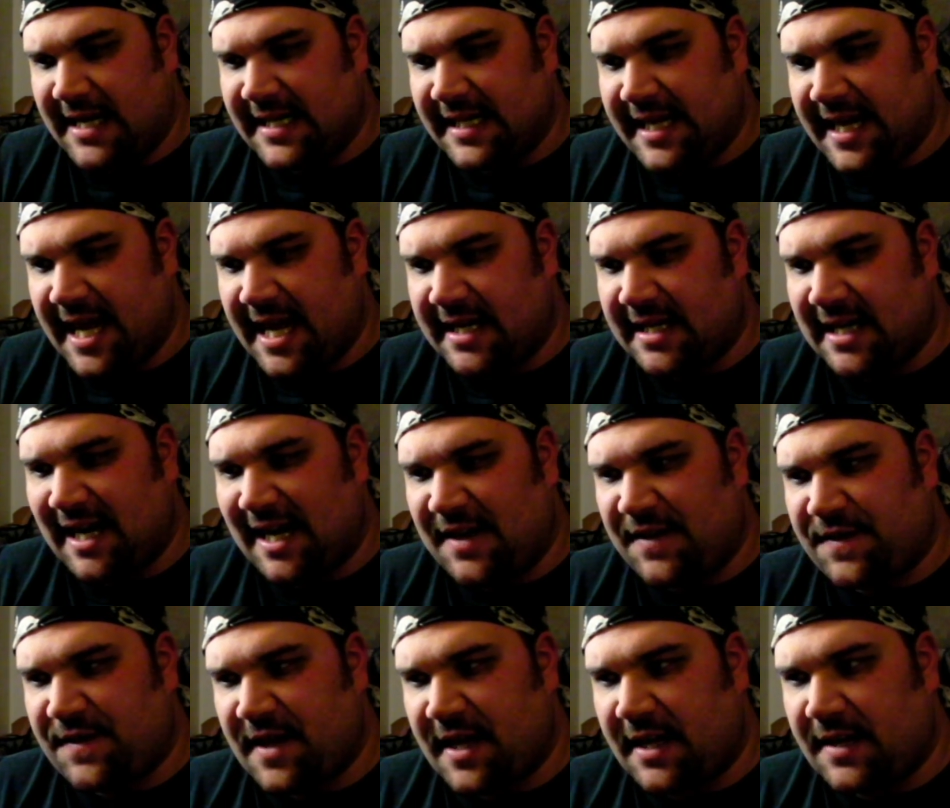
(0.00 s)
again, I
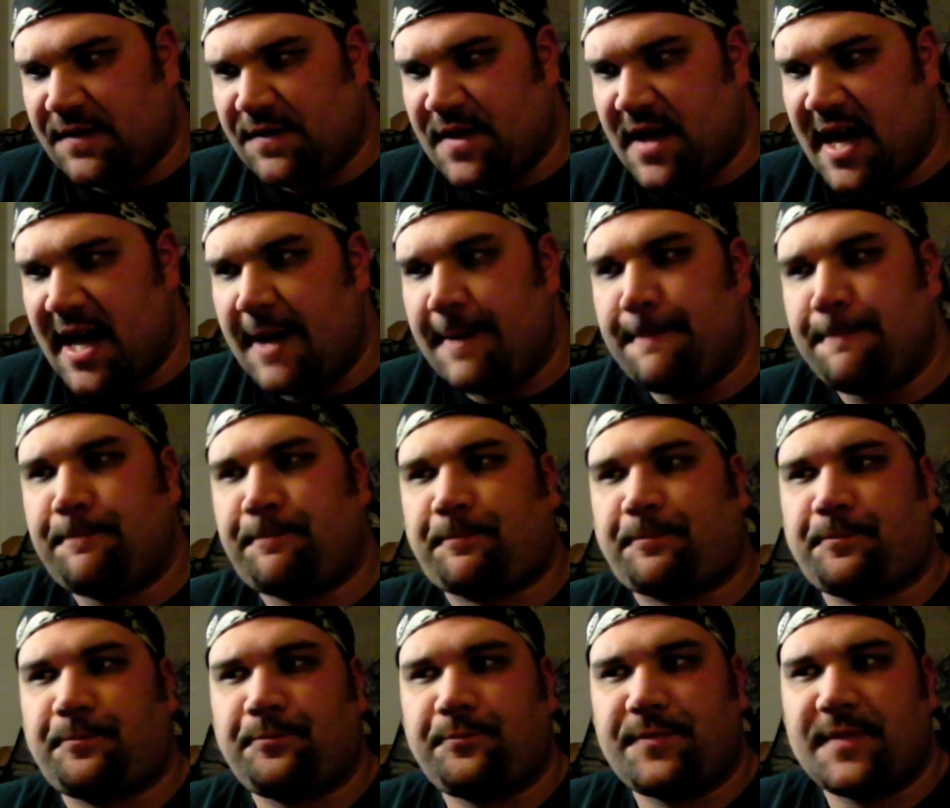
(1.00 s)
think that
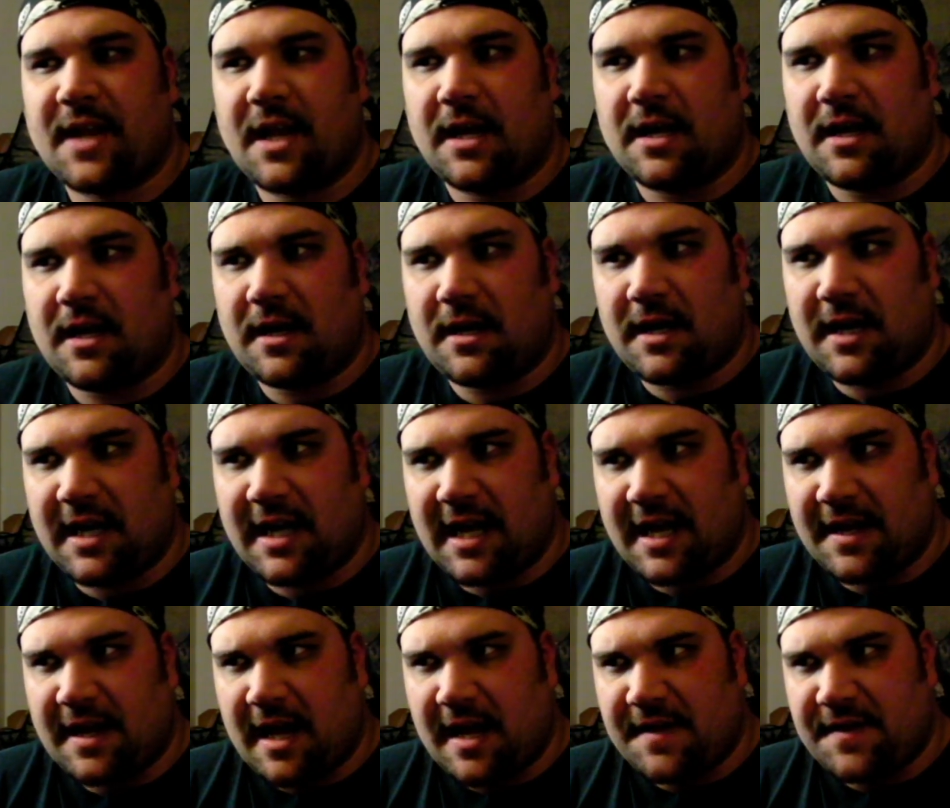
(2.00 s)

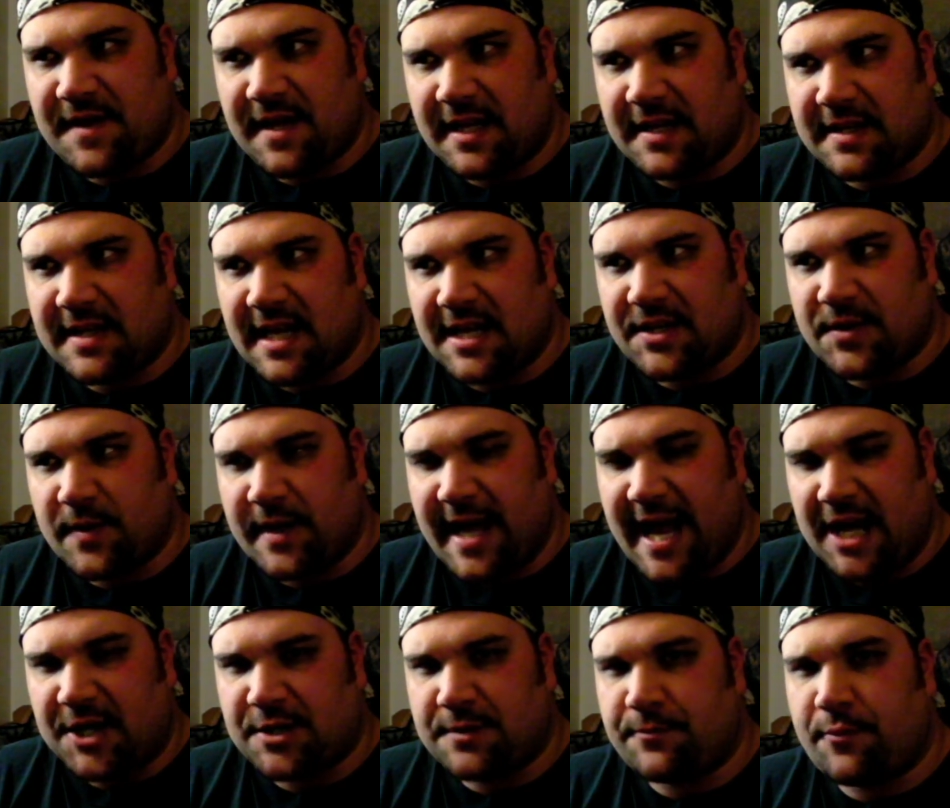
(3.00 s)
I think that doing
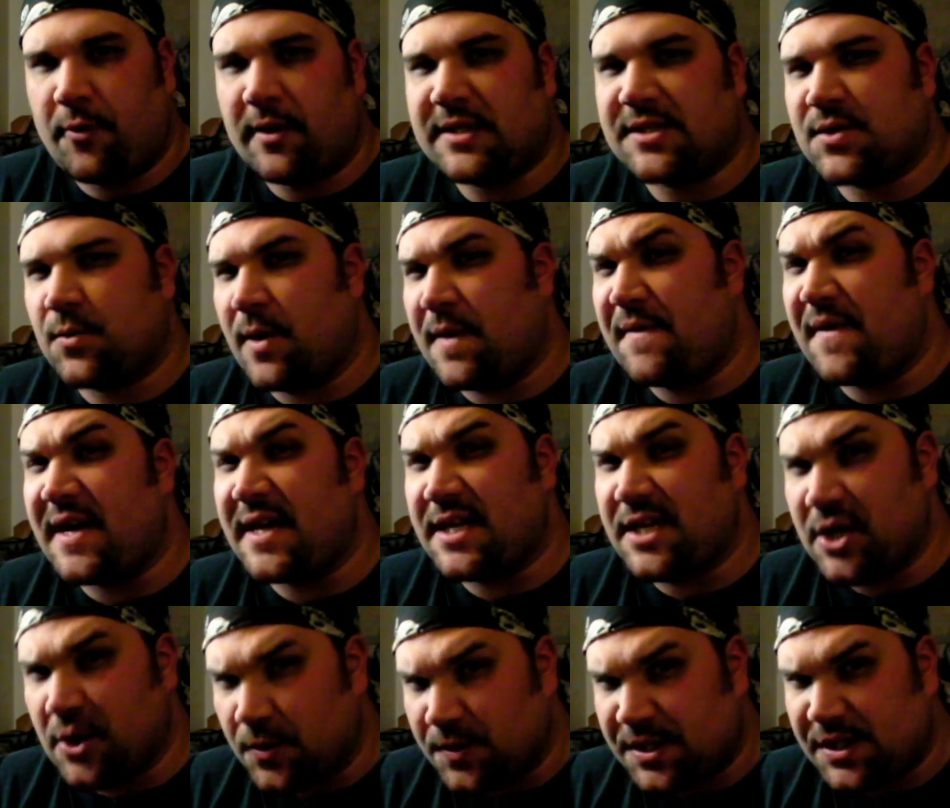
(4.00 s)
action points the way they
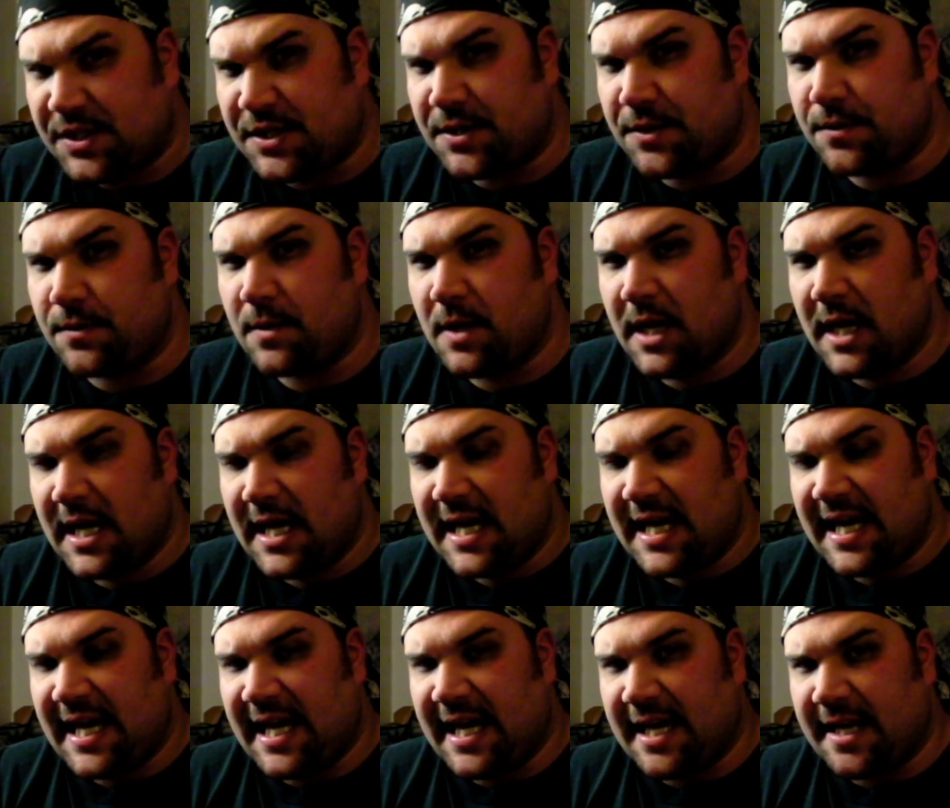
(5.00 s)
used to
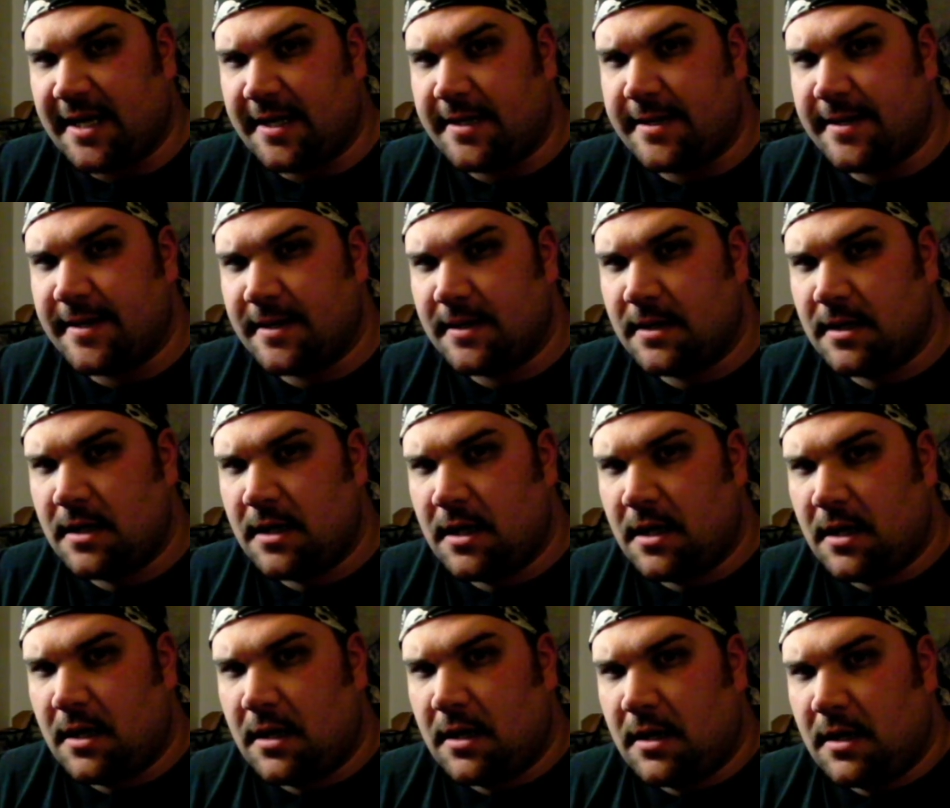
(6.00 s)
in
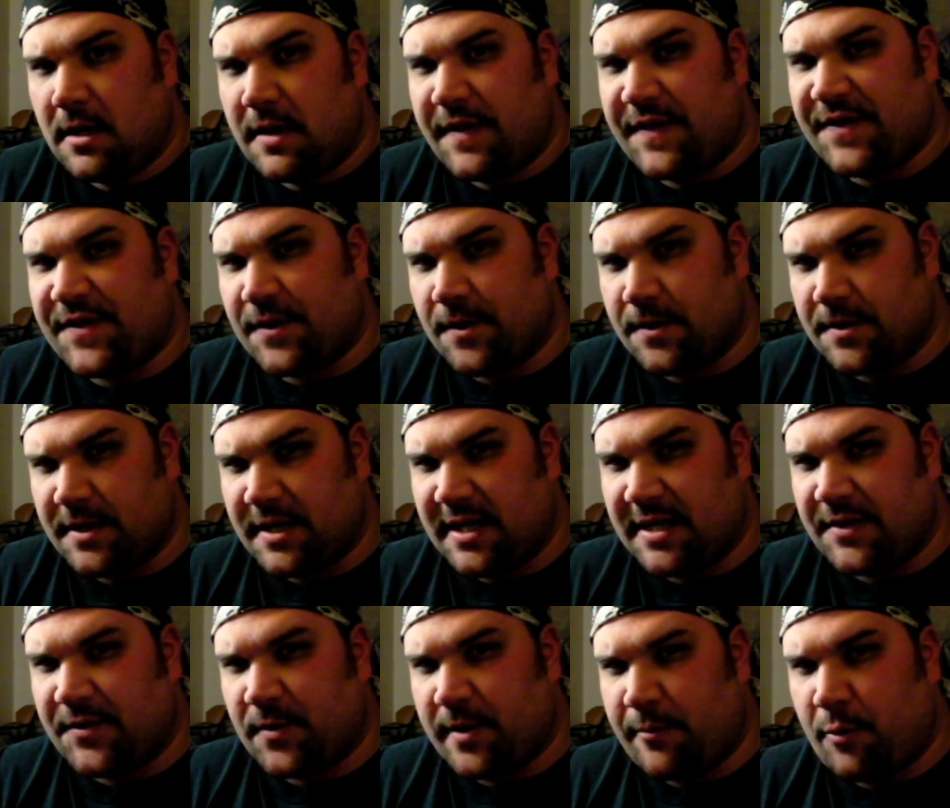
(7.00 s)

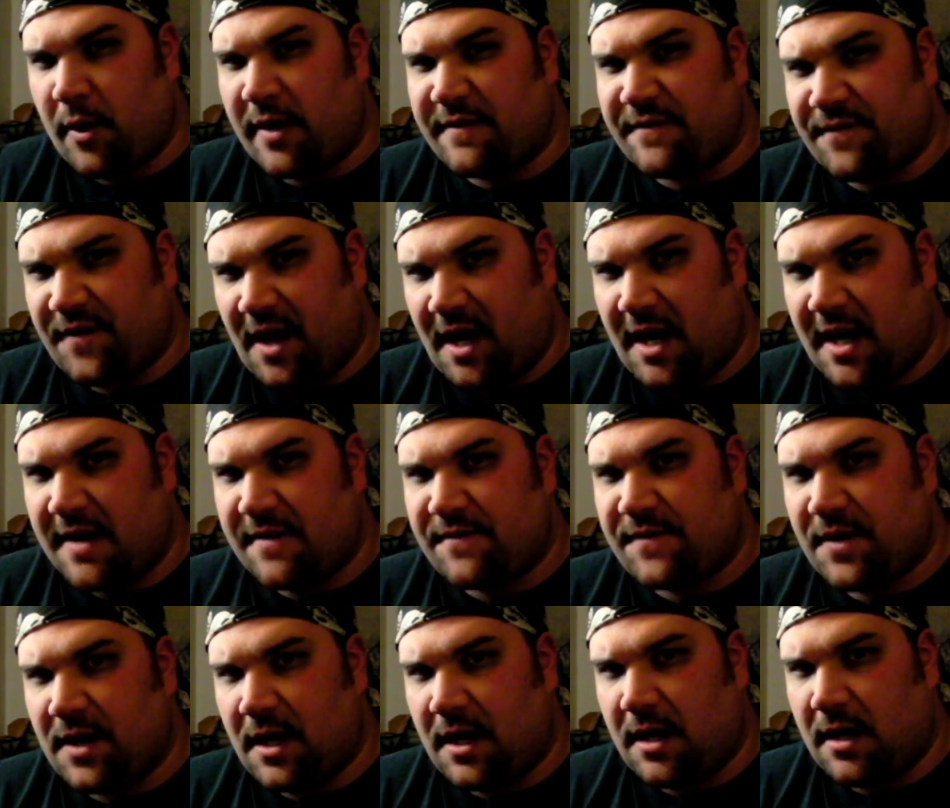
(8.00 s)

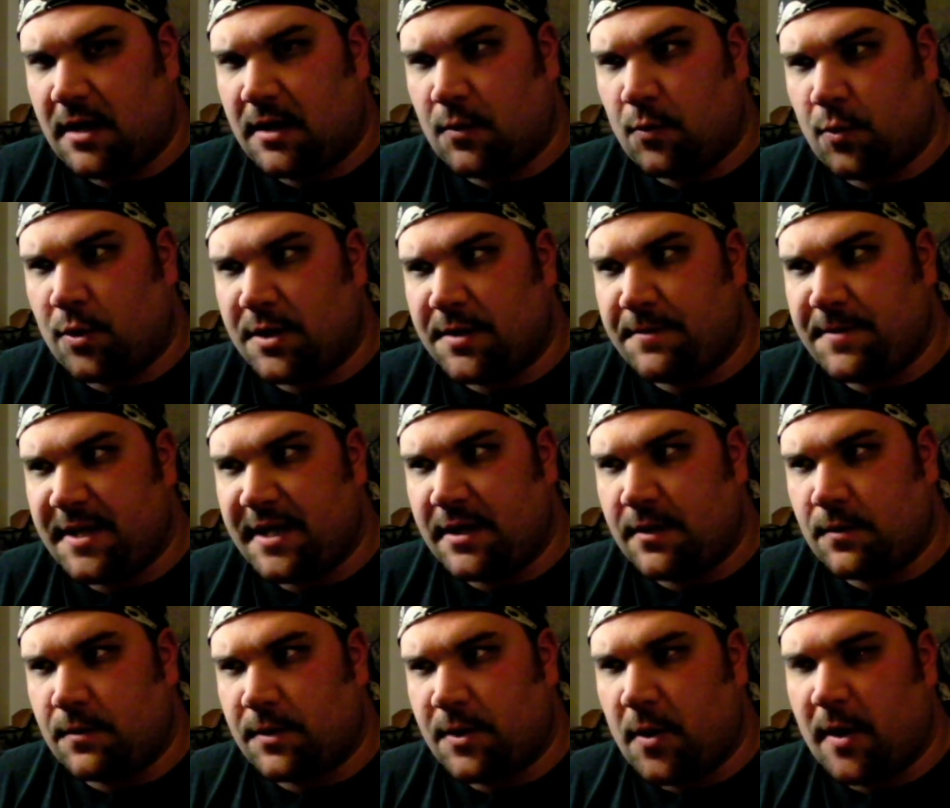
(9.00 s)
3.5 would be,
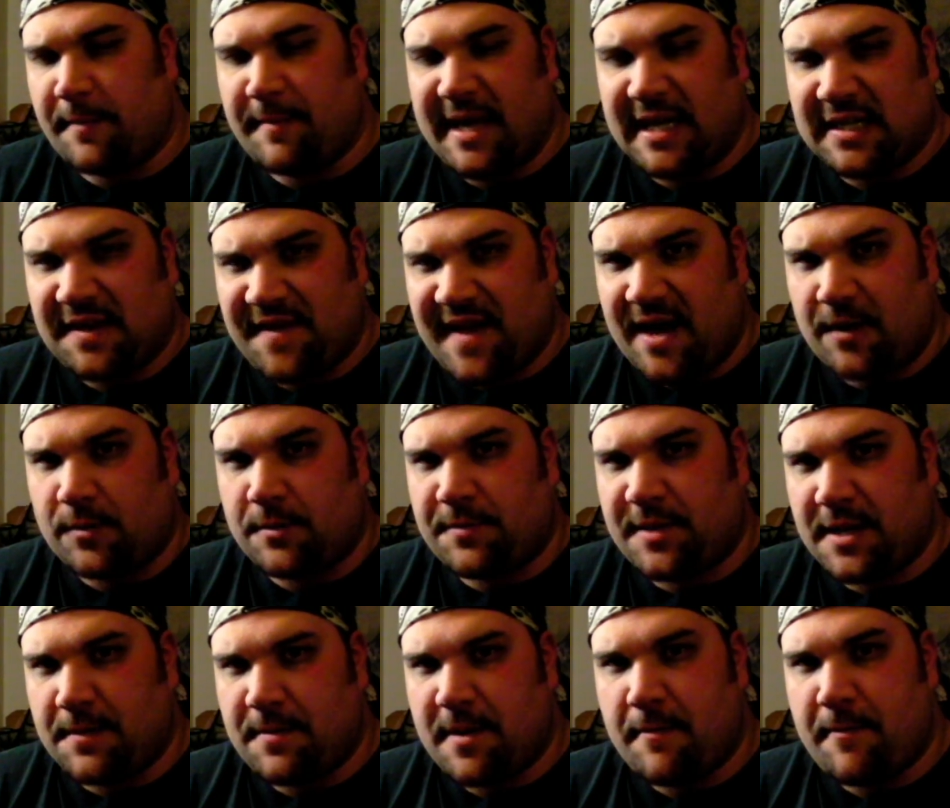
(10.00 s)
going back to that, would
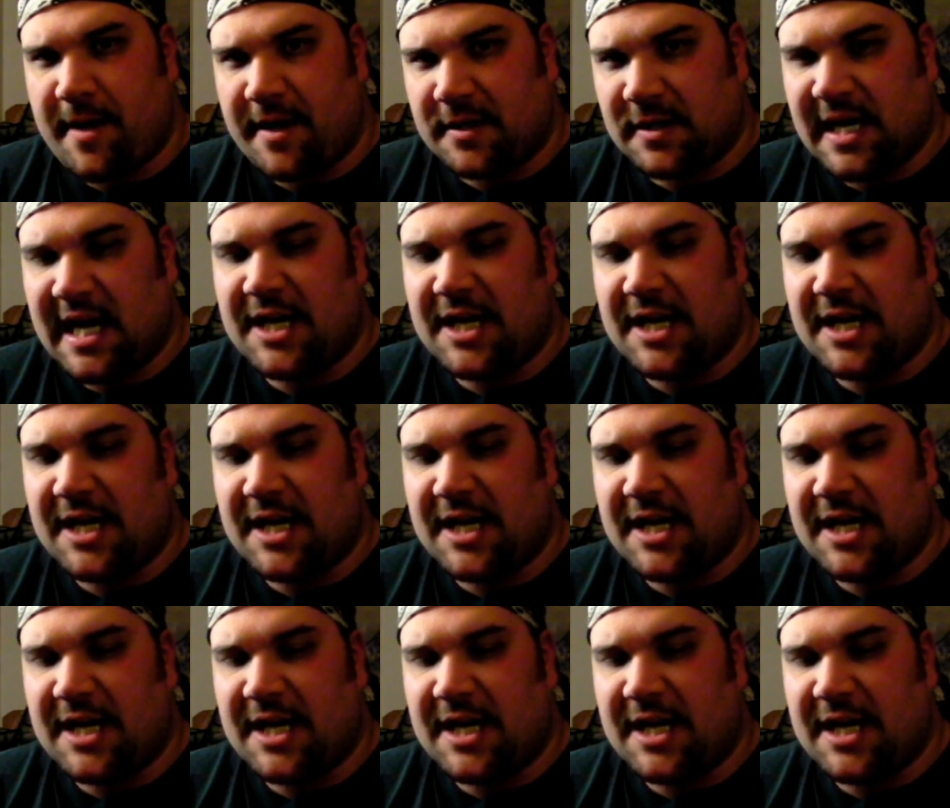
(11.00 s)
be a bit better.